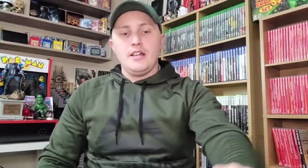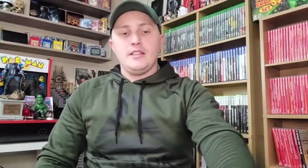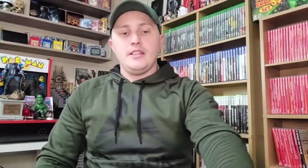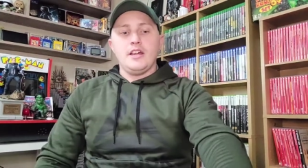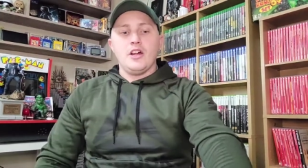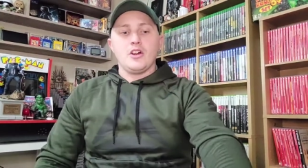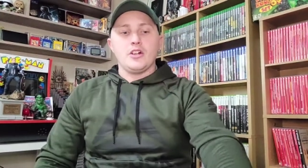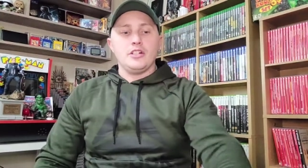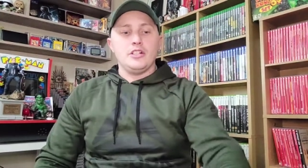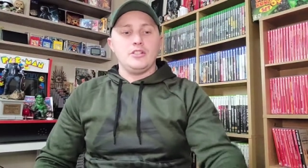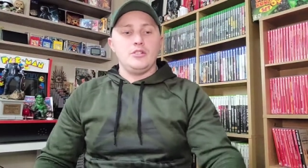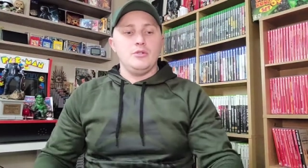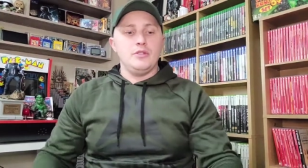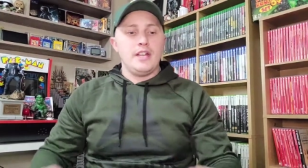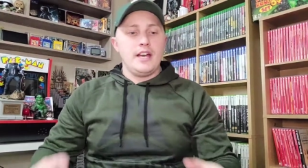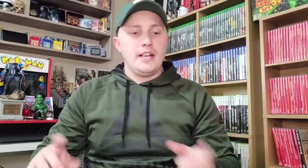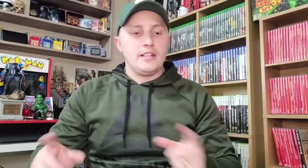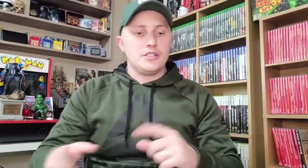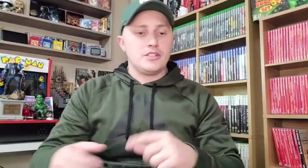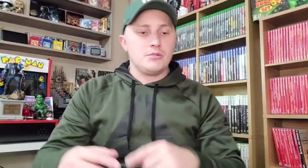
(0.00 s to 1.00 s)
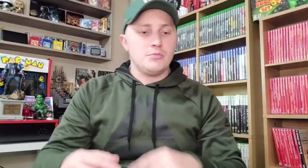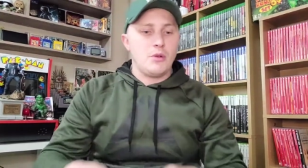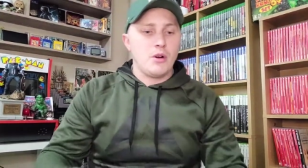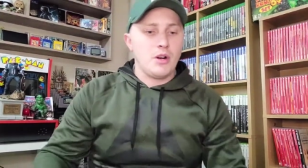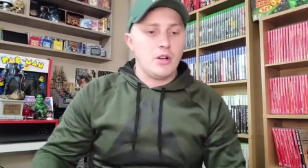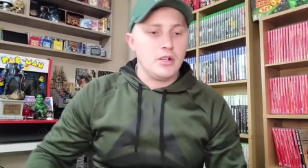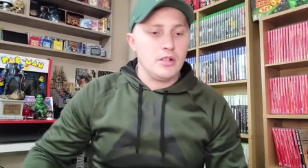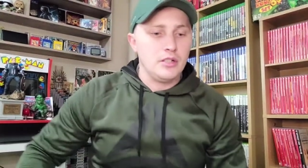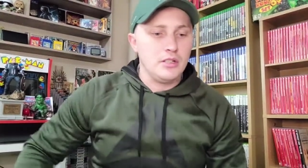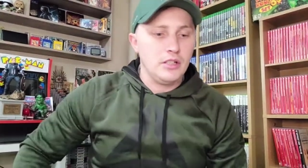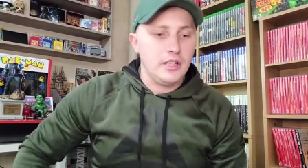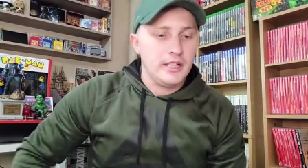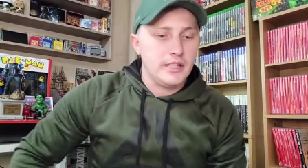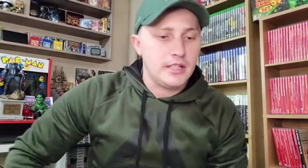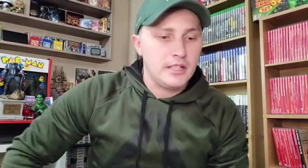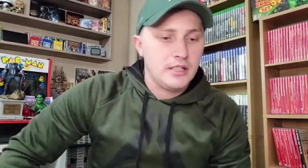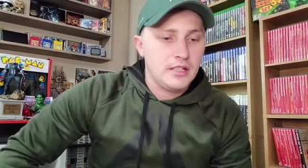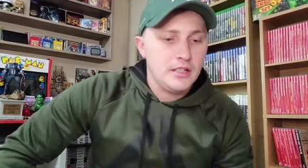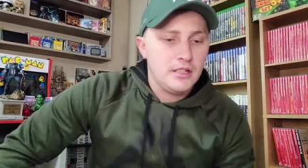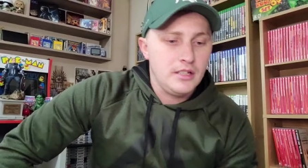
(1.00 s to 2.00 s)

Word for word: they are going to do that smart like